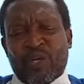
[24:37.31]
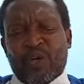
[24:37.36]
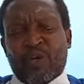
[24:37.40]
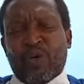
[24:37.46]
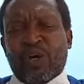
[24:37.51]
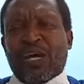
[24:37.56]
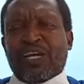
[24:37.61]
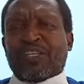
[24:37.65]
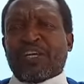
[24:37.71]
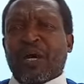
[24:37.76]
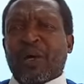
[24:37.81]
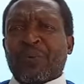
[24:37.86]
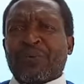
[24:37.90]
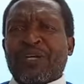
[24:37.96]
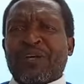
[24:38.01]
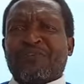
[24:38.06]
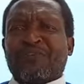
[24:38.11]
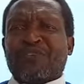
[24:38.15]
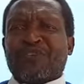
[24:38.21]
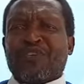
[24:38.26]
look at how they
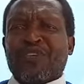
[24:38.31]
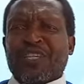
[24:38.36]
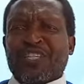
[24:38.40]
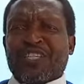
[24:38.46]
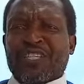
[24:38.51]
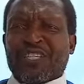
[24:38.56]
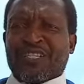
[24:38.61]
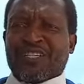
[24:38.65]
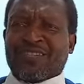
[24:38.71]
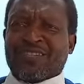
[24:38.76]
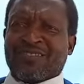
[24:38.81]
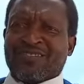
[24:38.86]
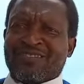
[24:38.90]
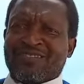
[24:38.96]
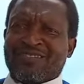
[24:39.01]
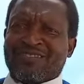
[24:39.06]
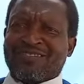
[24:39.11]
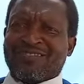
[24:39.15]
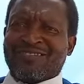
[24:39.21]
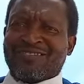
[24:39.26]
have treated
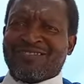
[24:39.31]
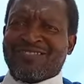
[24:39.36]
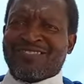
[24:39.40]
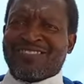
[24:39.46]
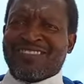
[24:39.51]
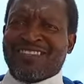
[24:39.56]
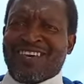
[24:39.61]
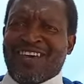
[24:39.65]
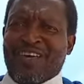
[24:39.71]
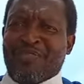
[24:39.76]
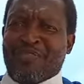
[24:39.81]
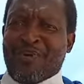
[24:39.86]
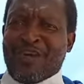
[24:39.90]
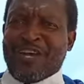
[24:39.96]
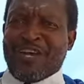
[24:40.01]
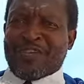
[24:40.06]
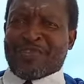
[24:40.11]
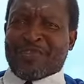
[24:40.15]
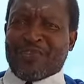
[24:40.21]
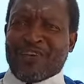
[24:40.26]
the
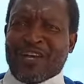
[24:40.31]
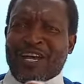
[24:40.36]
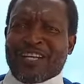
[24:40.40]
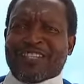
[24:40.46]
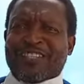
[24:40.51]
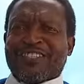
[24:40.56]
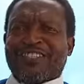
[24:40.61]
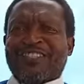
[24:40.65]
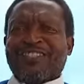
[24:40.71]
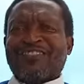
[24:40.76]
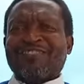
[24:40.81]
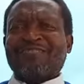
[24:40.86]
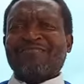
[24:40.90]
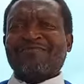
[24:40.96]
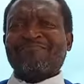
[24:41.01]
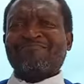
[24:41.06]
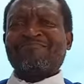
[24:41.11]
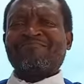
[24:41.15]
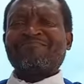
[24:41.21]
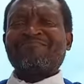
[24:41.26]
Israelites.
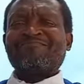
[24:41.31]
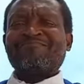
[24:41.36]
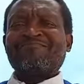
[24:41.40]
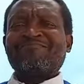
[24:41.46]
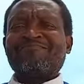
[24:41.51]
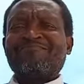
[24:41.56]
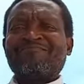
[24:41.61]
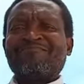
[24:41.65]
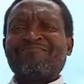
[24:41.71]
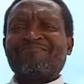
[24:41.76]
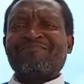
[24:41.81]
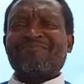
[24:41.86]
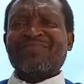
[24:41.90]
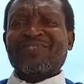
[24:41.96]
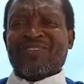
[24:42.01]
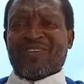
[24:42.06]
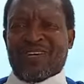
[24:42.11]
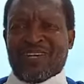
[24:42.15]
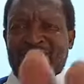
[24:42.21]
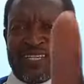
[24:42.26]

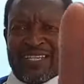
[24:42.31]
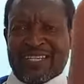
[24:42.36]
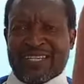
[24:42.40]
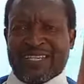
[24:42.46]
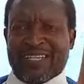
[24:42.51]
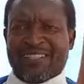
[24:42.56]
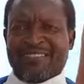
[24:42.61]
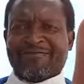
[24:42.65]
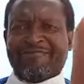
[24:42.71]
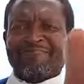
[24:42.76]
Okay.